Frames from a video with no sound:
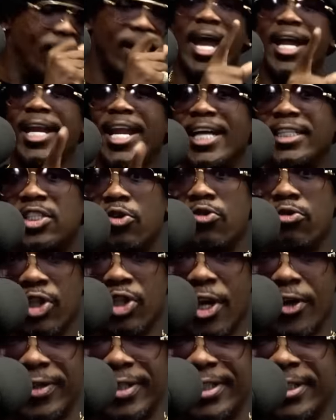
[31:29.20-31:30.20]
I told
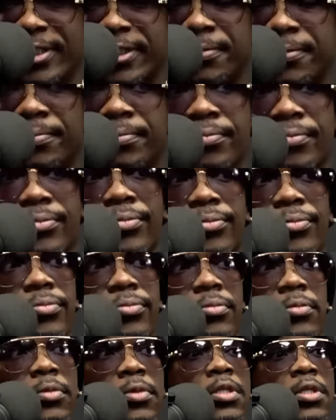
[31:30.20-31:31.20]
y'all this.
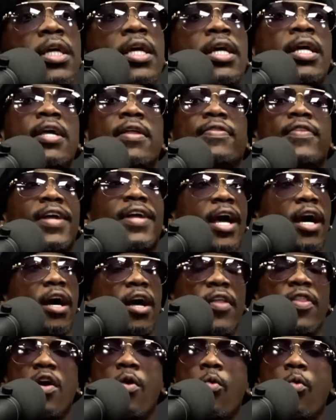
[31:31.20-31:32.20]
The
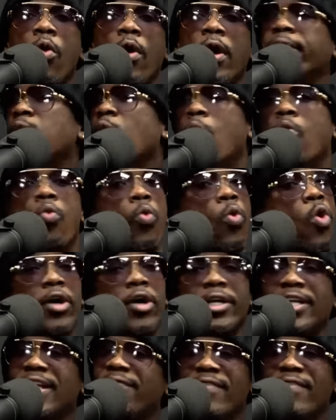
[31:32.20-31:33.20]
other one won't
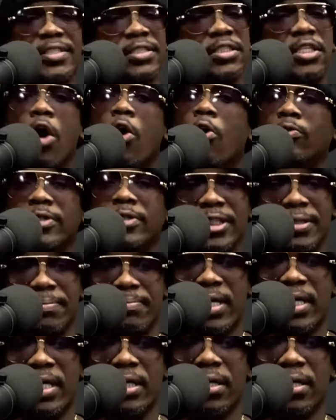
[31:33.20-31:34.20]
even talk to
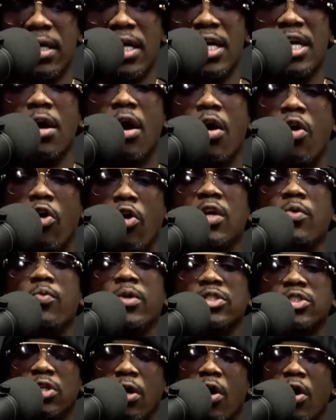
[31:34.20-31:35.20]
me. He only will
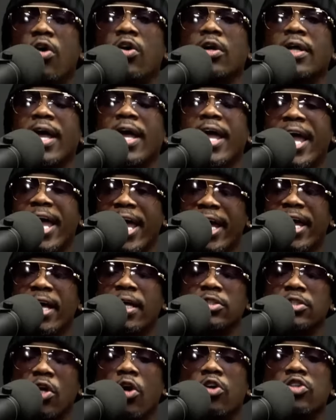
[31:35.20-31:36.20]
talk a
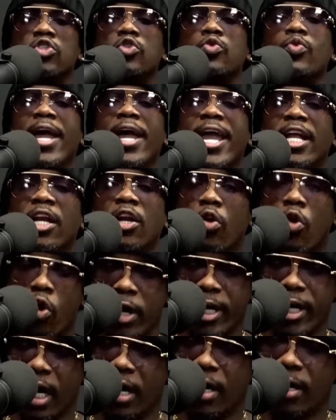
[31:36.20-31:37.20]
talk to a
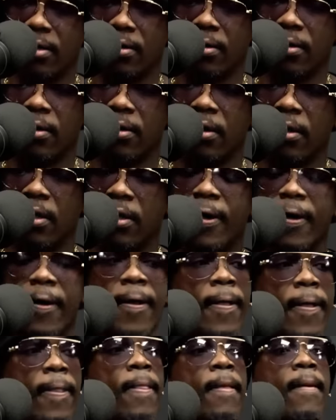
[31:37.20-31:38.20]
lawyer.
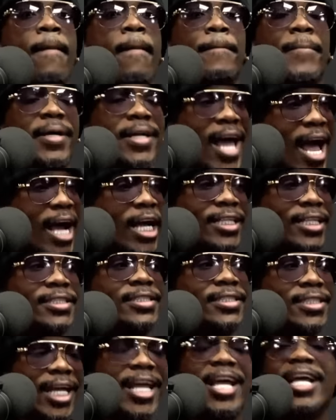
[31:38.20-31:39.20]
But I could
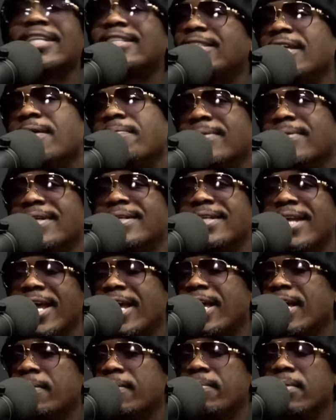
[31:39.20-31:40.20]
text him the
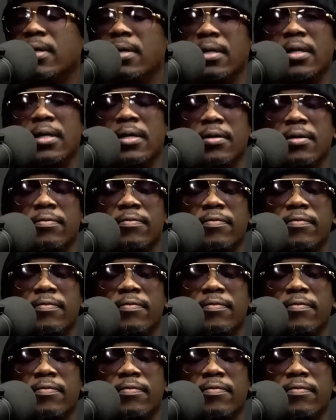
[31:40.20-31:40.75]
name of